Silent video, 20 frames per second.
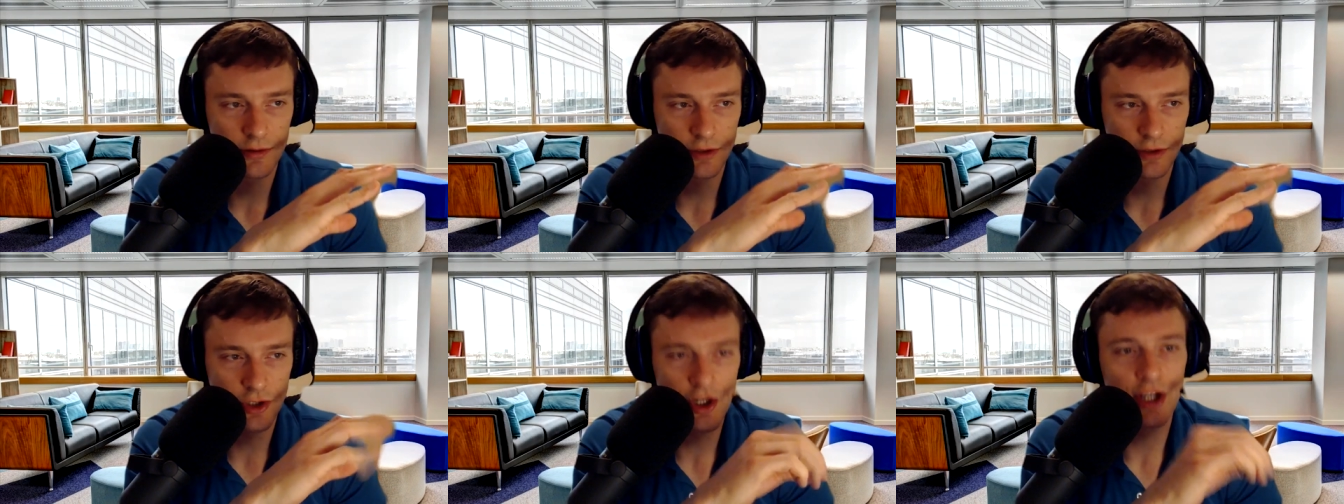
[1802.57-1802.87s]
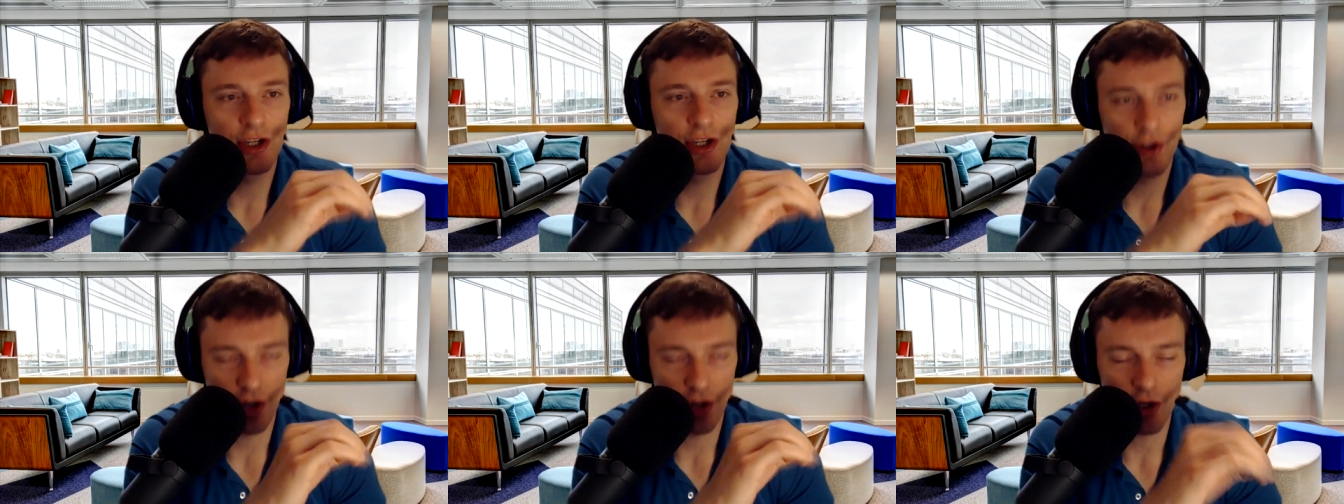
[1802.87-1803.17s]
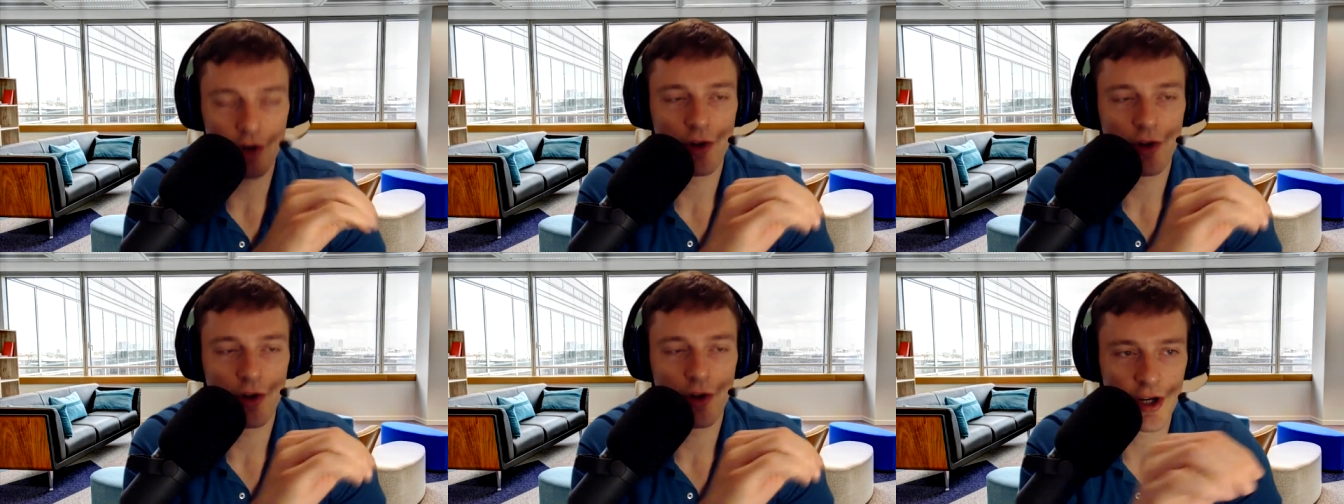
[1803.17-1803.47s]

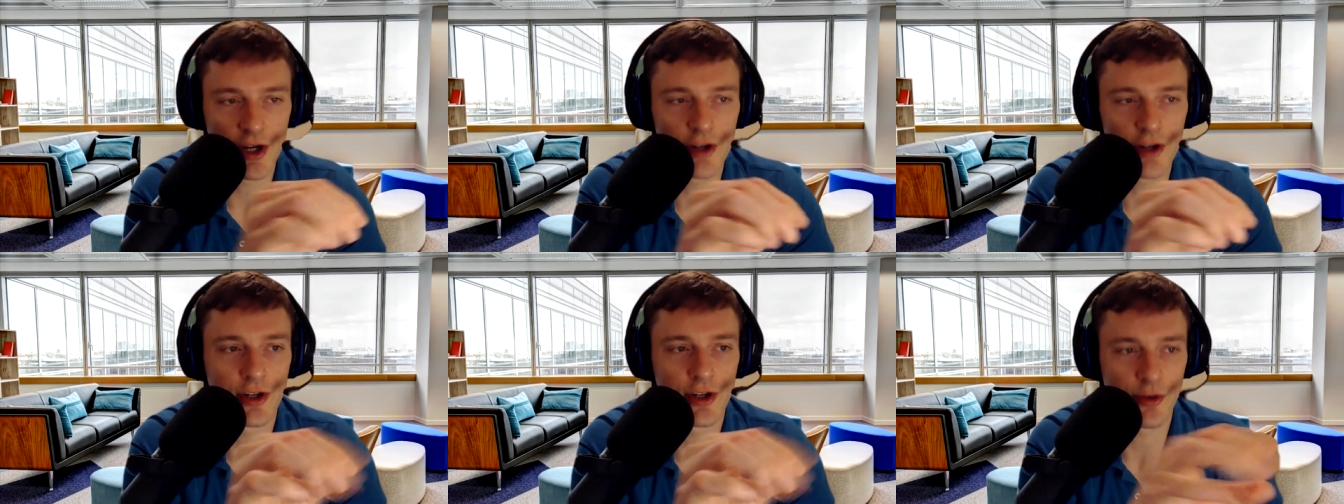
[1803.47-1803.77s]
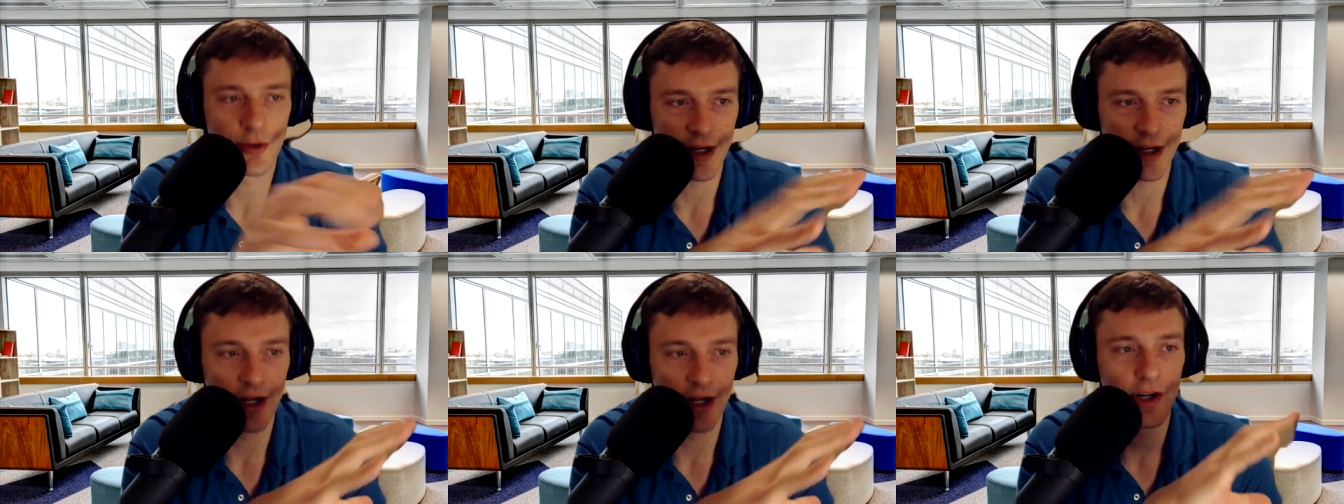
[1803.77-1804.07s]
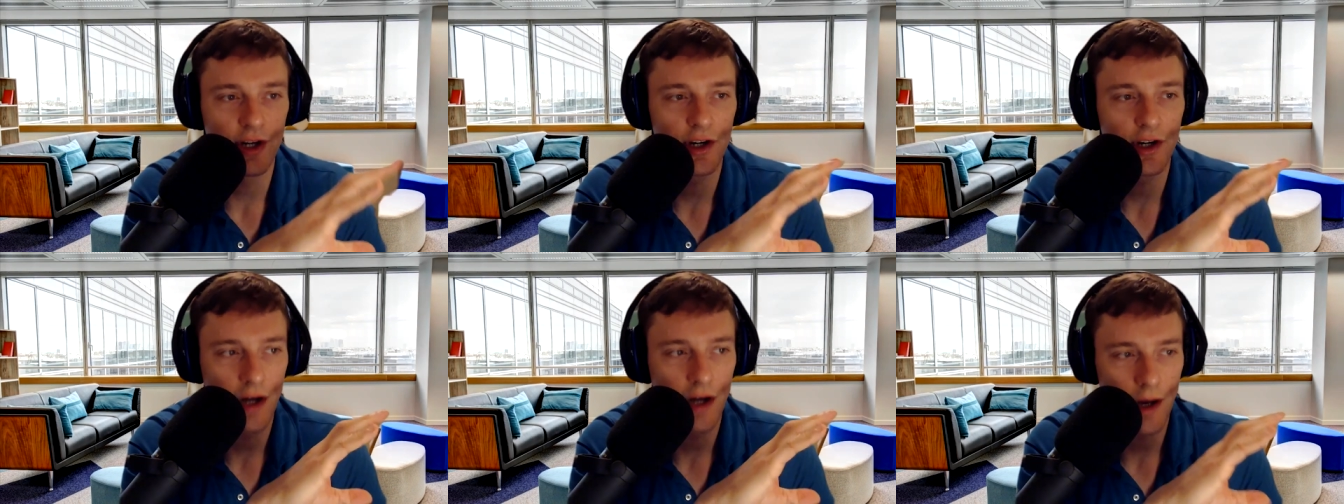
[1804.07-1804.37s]

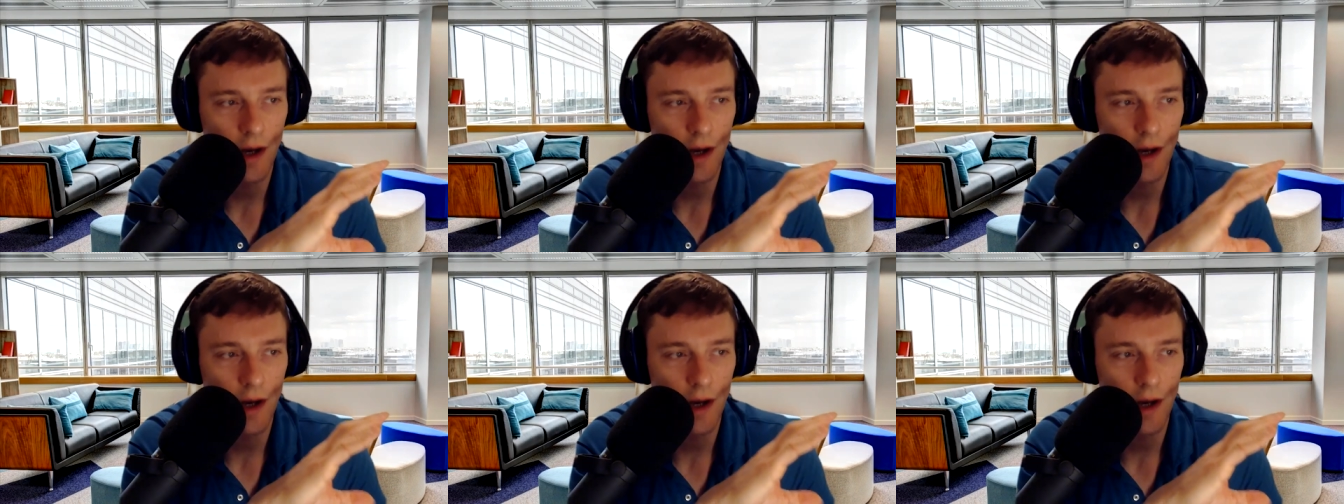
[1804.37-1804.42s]
career, up